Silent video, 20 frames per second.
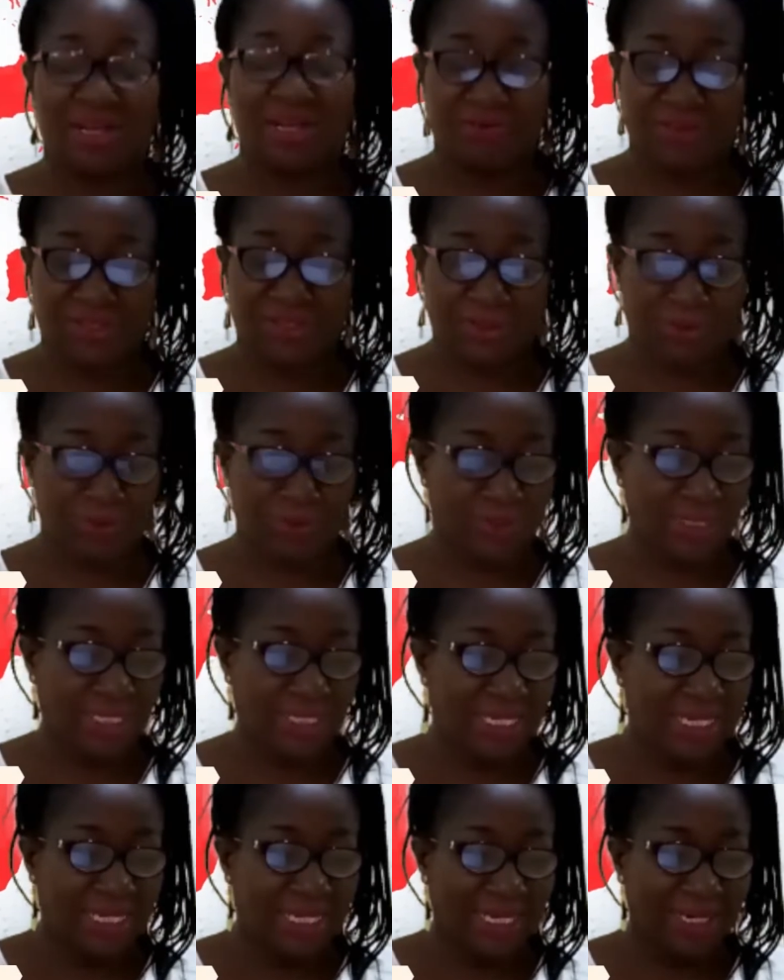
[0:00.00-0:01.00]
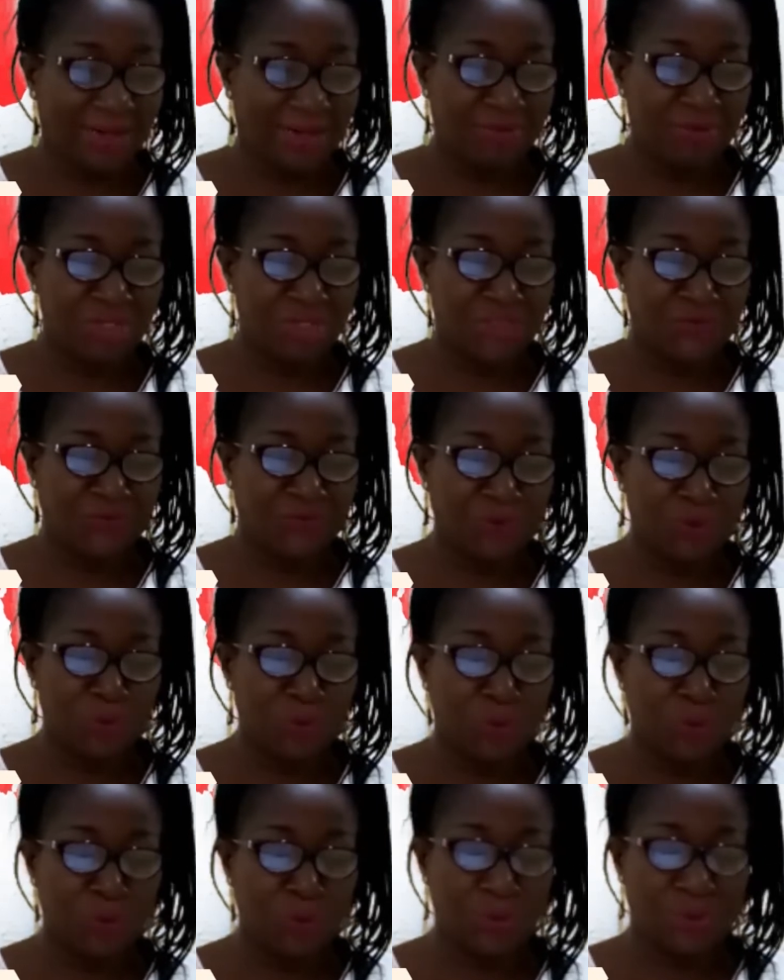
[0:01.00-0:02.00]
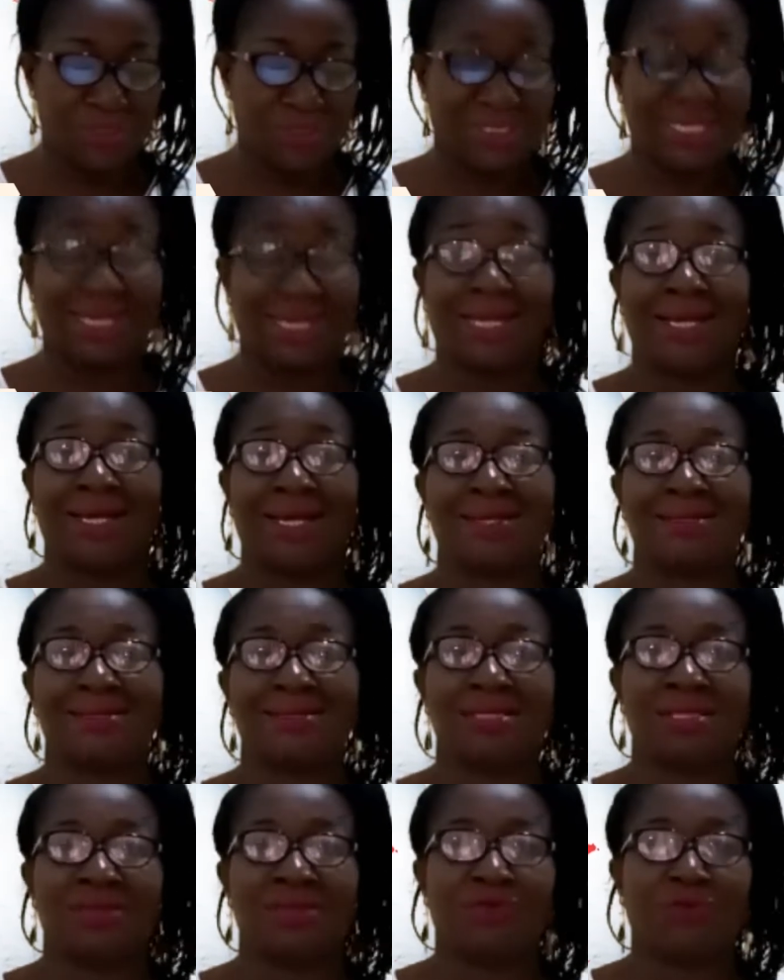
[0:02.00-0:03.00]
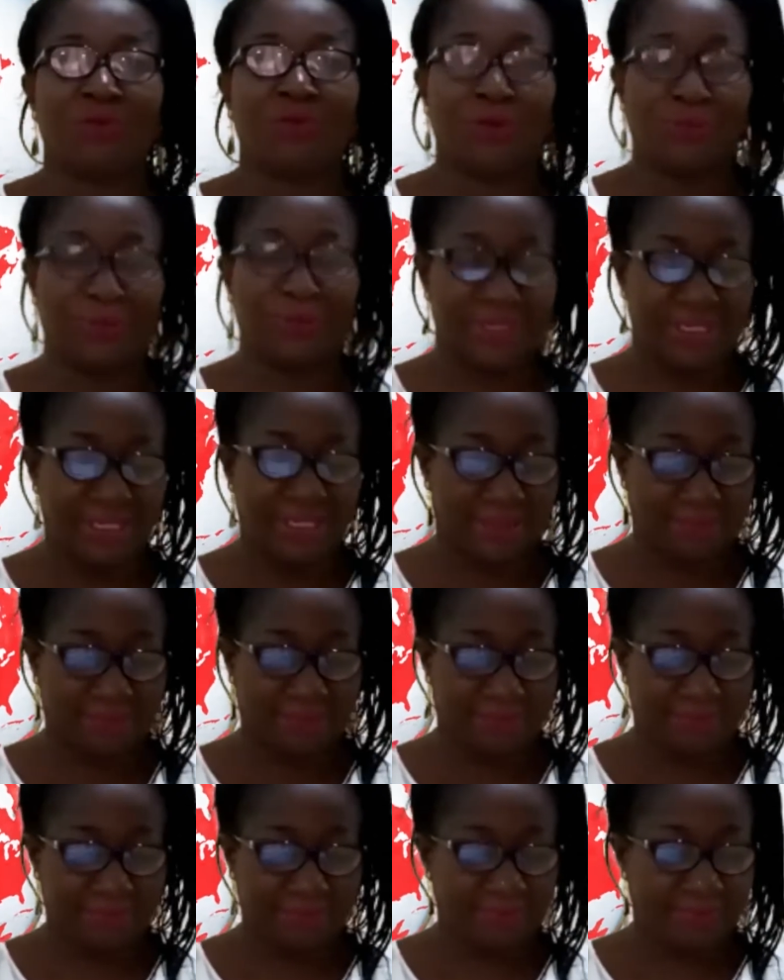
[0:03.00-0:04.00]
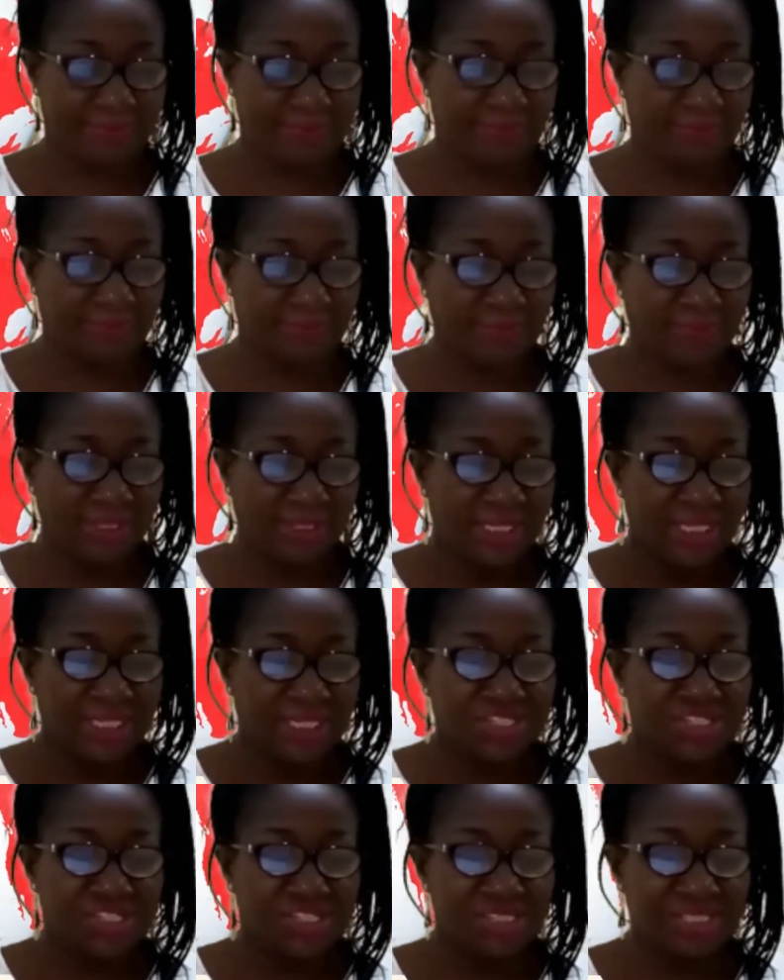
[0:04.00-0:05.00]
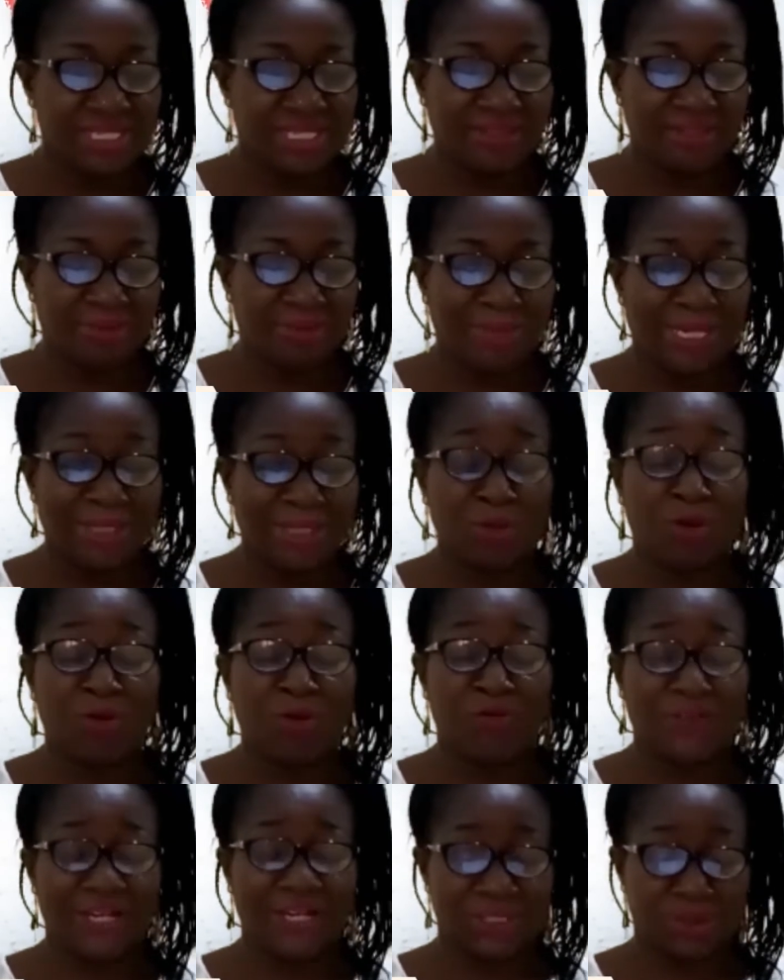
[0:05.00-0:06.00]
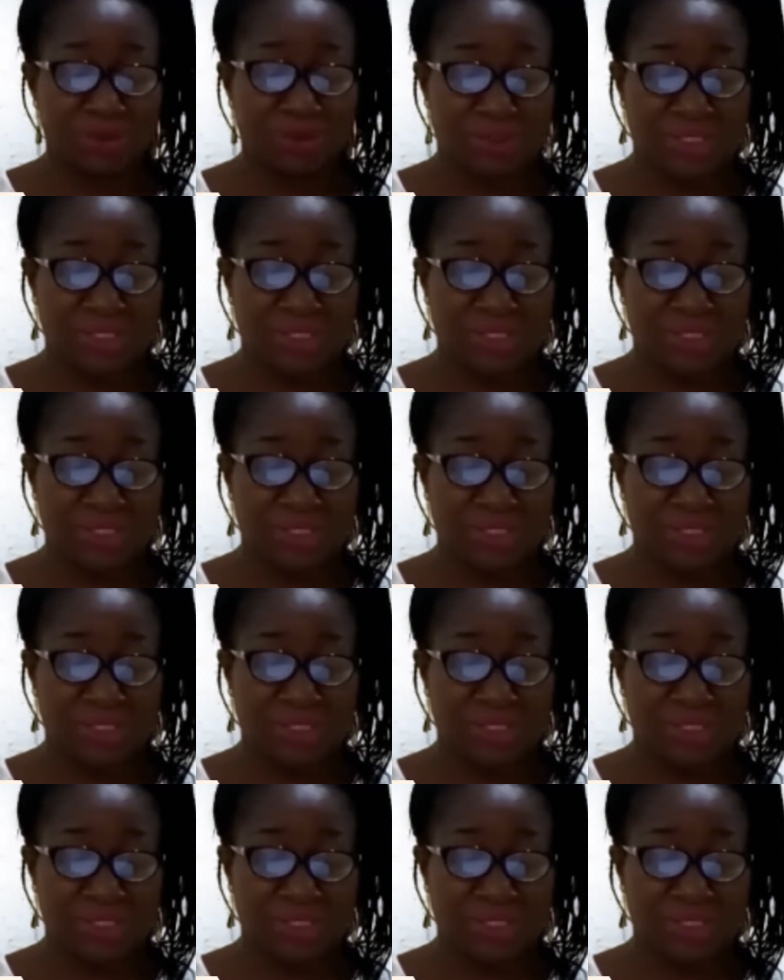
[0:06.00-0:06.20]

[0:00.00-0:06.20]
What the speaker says: Avenue and Richview Road, Tallahassee, Florida. She said the man offered to